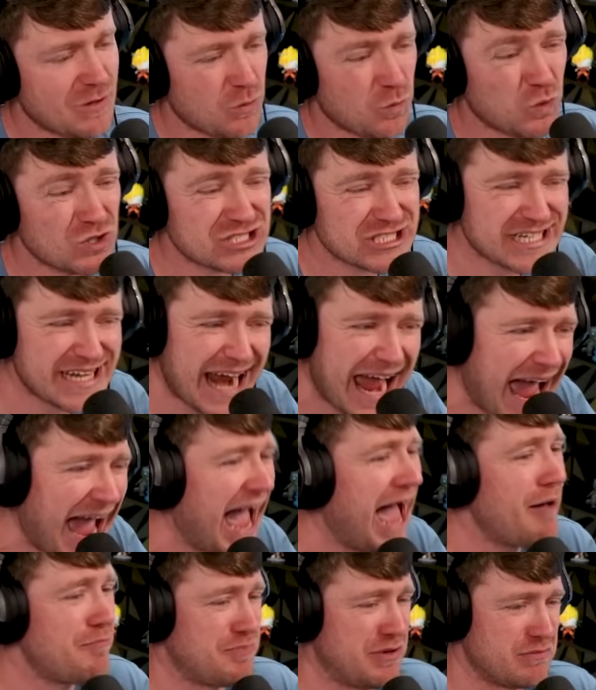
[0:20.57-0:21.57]
What's gonna
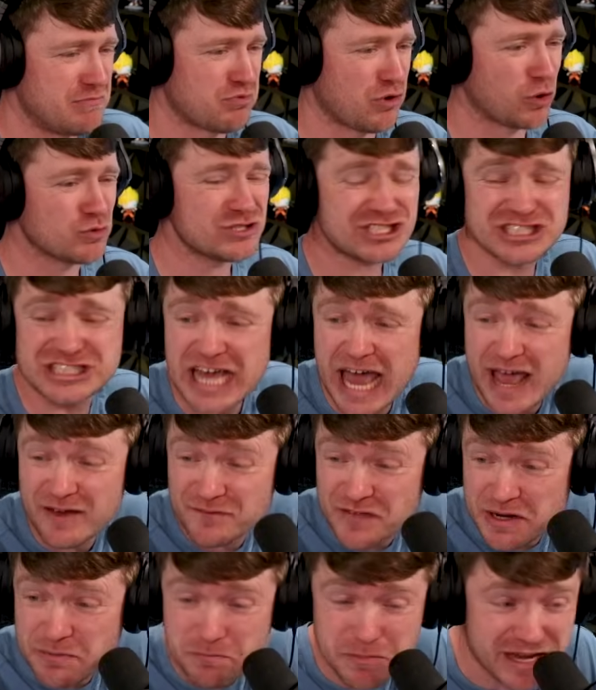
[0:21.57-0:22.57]
happen, bro?
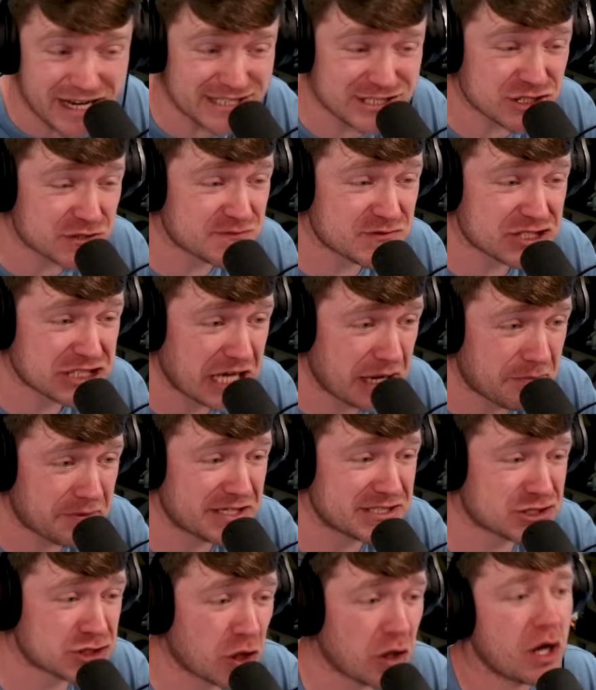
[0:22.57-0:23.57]
7 minutes of
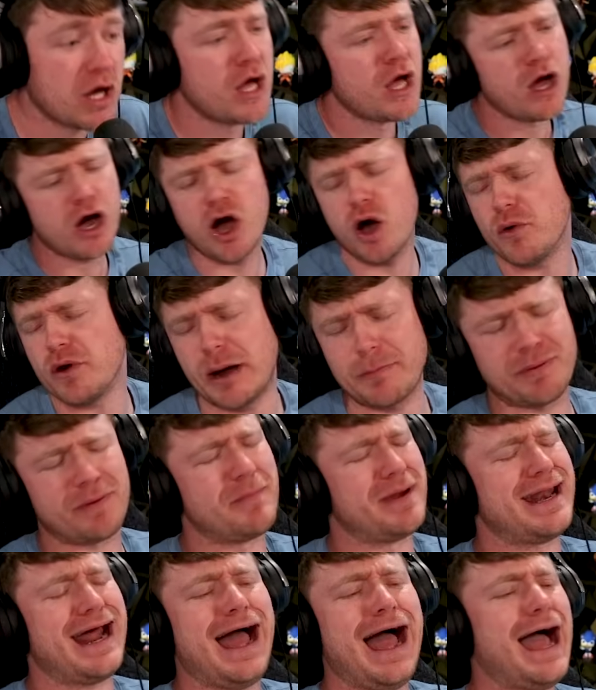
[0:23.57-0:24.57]
Skibidi Toilet. Hold up a
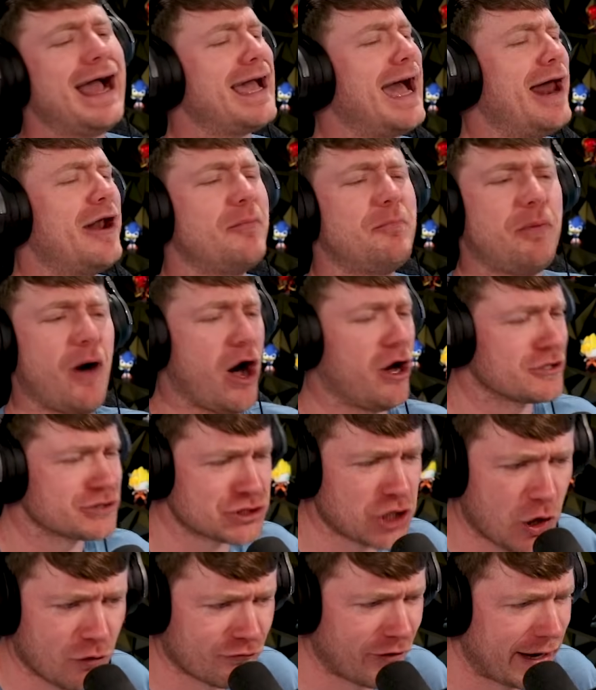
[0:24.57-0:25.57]
minute, I gotta
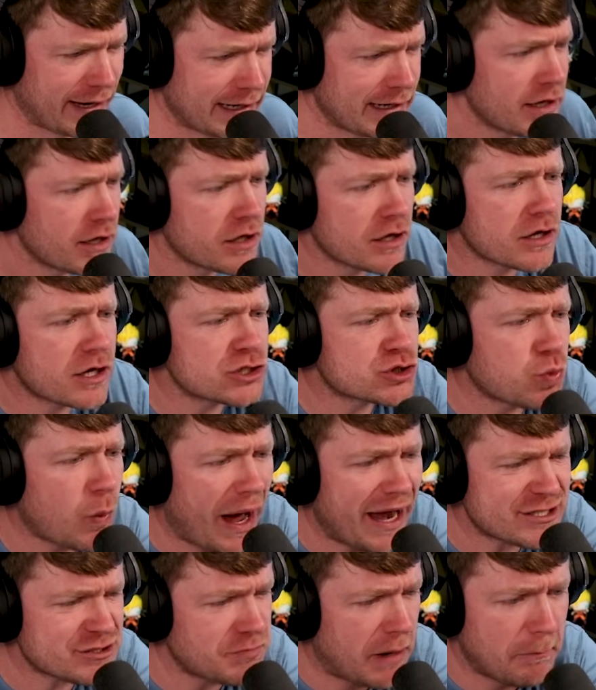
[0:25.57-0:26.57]
pause already, because
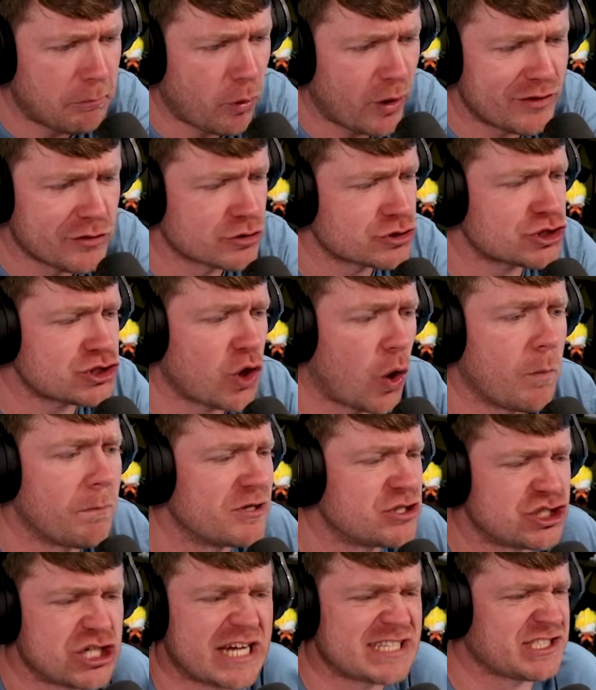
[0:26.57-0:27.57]
why does my boy look so
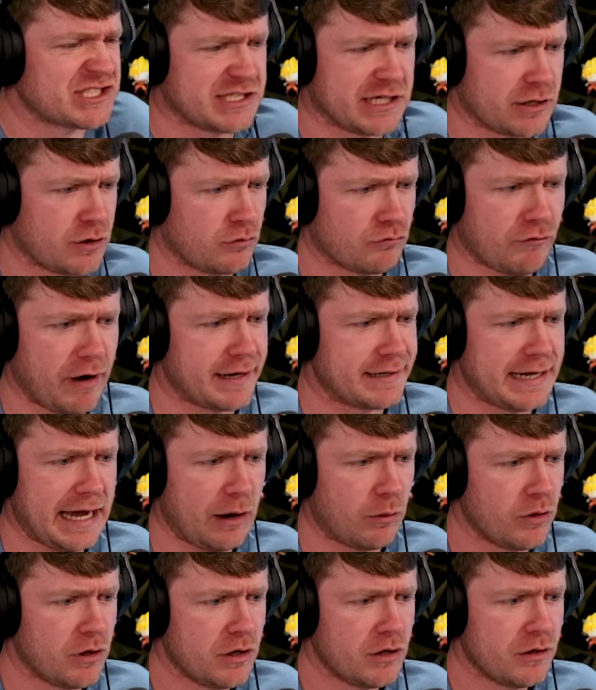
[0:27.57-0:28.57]
majestic right
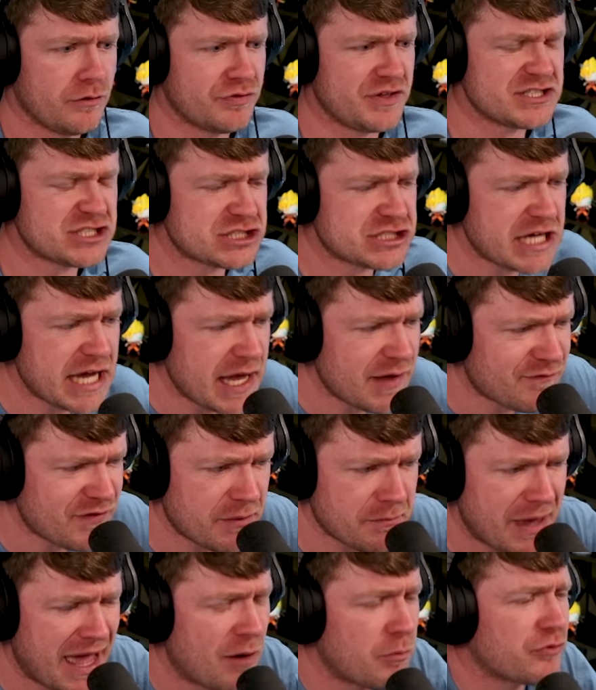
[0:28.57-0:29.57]
now? This
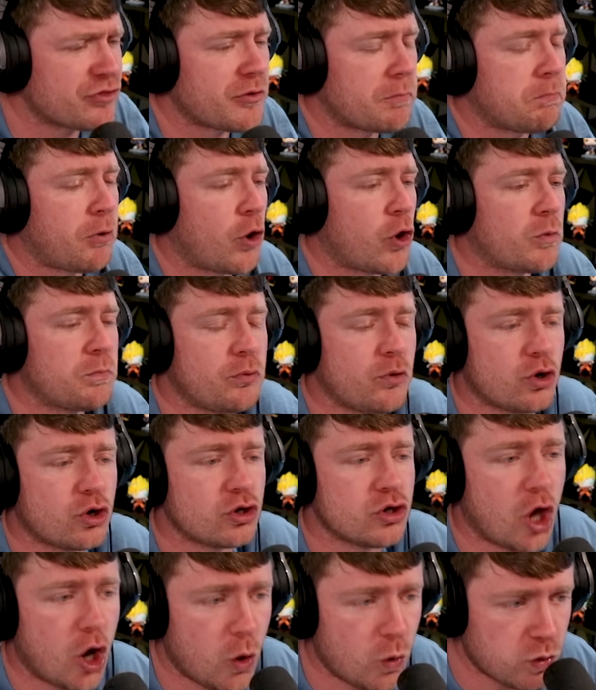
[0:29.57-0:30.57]
TV man with the purple
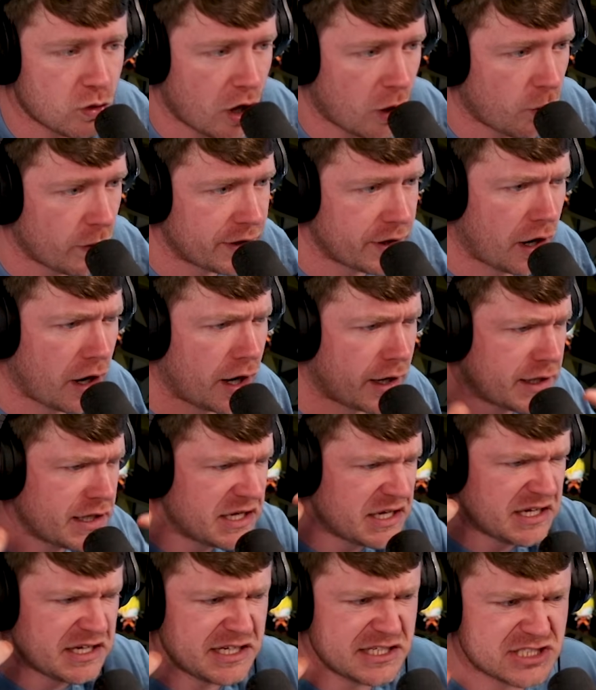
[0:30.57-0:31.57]
glow going on,
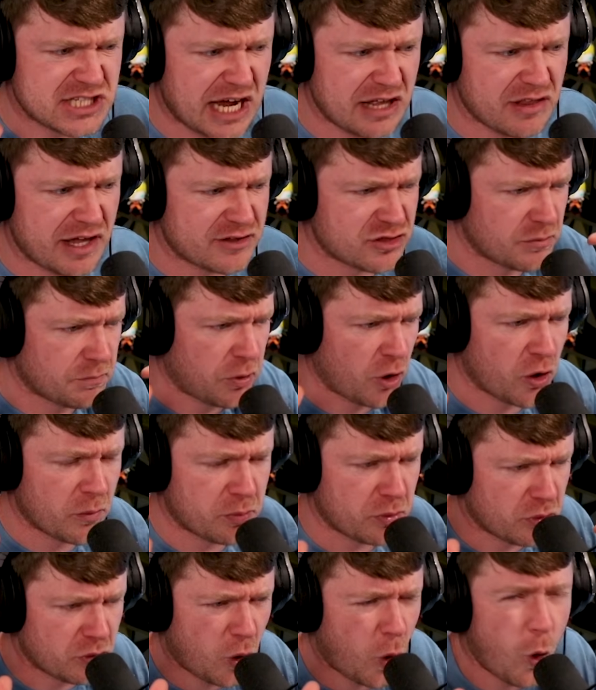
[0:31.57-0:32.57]
he's got like the
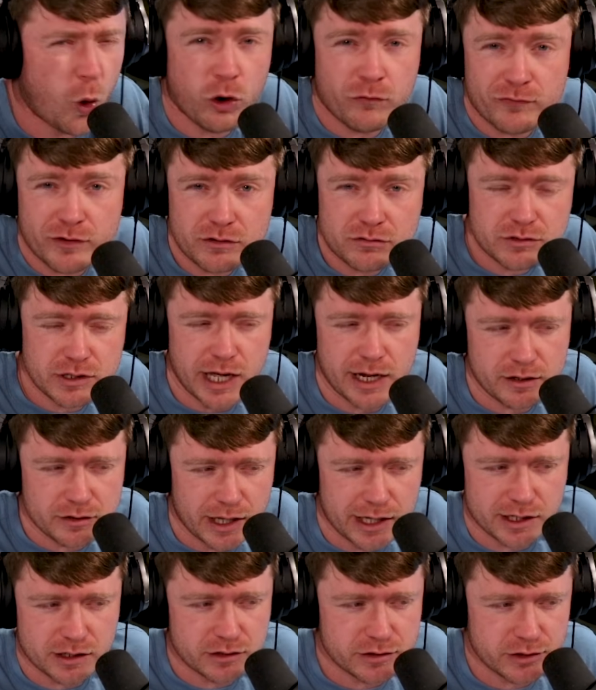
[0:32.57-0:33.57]
purple aura, kind of
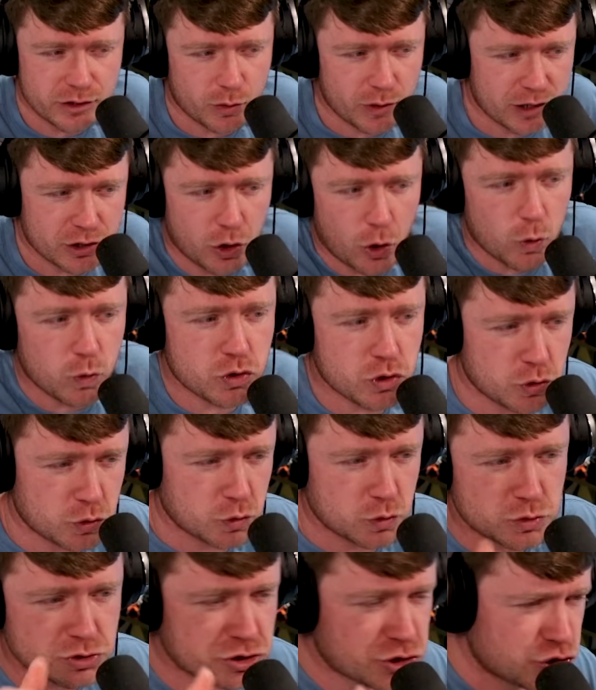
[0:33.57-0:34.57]
like a, you know, a
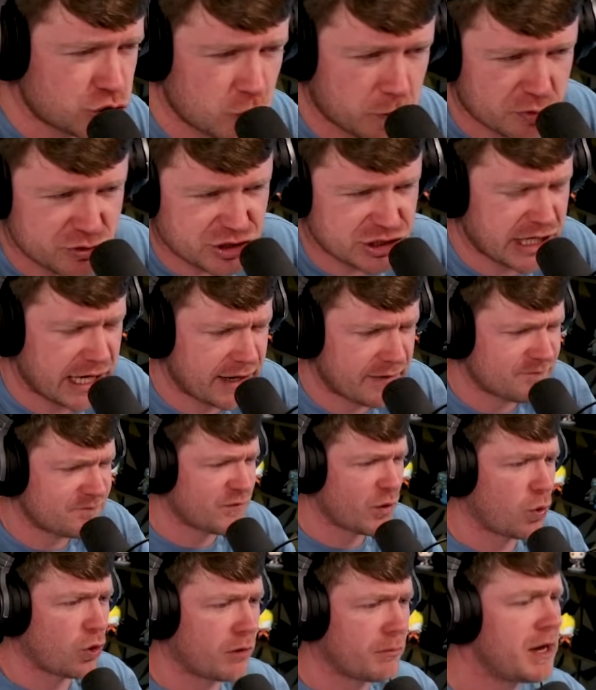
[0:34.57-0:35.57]
Goku Super Saiyan
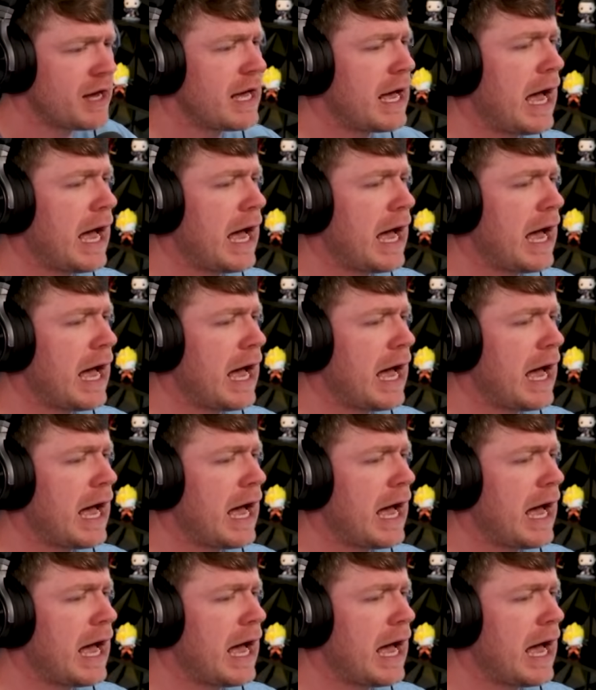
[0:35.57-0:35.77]
form.